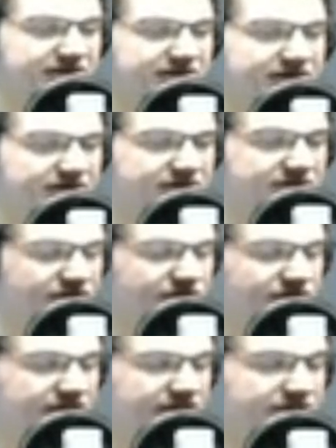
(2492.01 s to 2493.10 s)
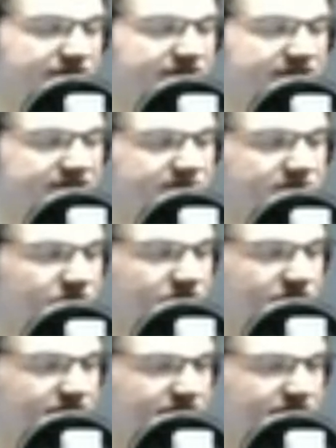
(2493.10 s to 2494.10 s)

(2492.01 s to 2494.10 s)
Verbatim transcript: teachers in the traditional sense, but more